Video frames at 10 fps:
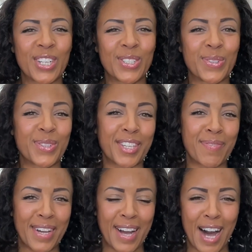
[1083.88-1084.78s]
you leave
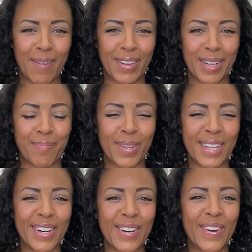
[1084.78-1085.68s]
me a comment
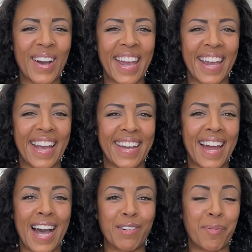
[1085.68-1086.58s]
below and
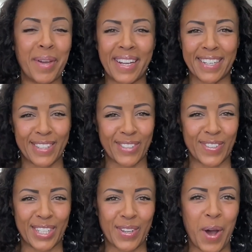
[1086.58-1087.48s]
I will make another
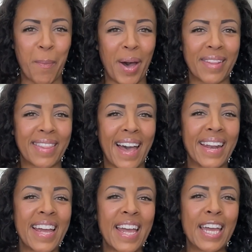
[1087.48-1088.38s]
video about that.
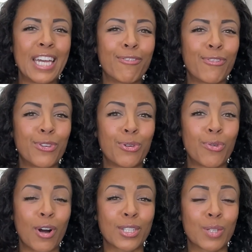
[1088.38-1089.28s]
If you
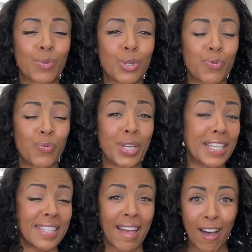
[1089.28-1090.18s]
are someone who needs
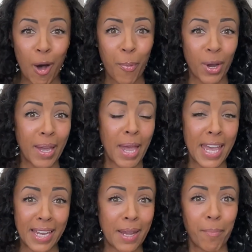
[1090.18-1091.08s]
help
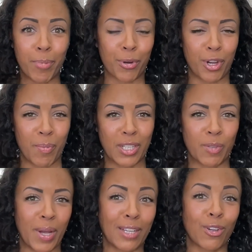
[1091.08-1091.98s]
in building your muscle
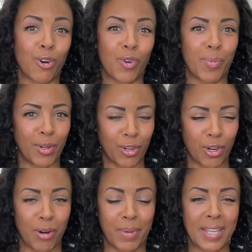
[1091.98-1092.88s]
mass or rebuilding
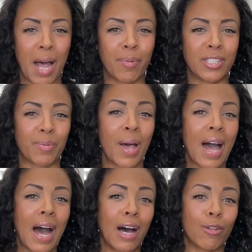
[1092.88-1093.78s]
your metabolism,
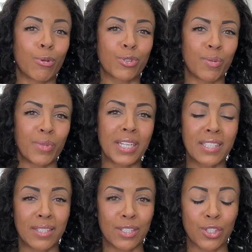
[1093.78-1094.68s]
I'll throw some links in
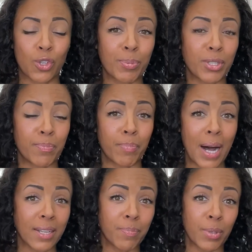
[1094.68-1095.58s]
the description
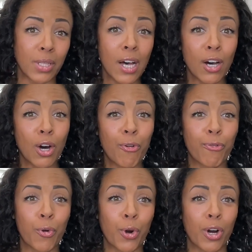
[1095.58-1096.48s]
box below
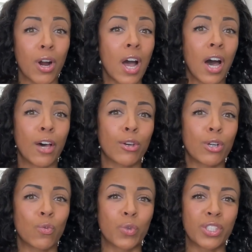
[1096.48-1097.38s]
for other
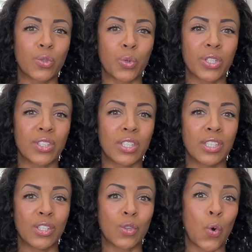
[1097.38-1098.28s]

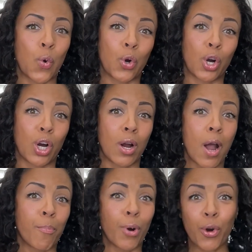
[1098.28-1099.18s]
resources or
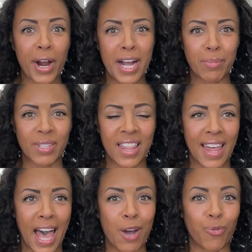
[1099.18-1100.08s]
programs
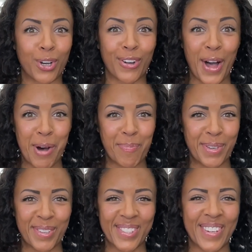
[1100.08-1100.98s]
that will help
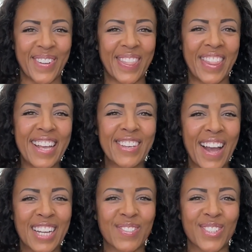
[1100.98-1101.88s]
you. So thank you
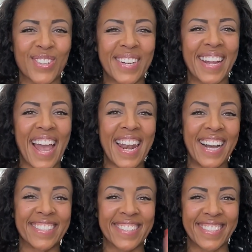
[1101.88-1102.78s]
guys for joining, and
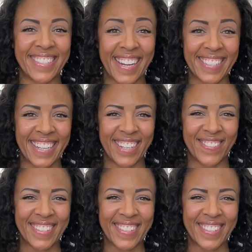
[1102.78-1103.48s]
I'll see you next time.